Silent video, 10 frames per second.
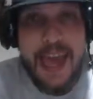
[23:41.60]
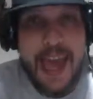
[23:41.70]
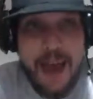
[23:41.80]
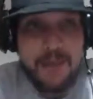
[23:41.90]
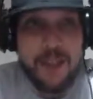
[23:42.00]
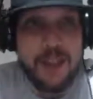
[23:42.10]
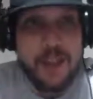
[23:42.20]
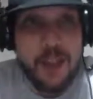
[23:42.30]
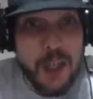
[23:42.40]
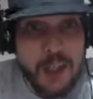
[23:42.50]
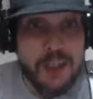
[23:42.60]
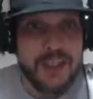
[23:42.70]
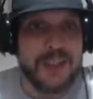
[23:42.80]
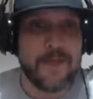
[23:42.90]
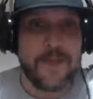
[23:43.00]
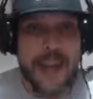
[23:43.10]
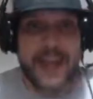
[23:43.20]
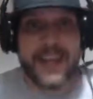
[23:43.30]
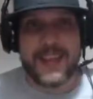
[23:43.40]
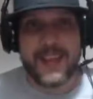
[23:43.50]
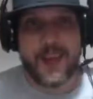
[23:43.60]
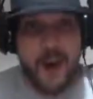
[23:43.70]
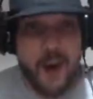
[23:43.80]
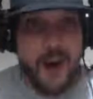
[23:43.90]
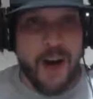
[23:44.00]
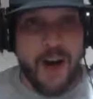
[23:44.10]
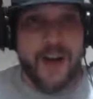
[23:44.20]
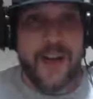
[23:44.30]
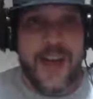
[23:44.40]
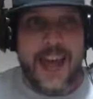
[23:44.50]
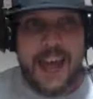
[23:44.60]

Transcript: And have the judges make the call,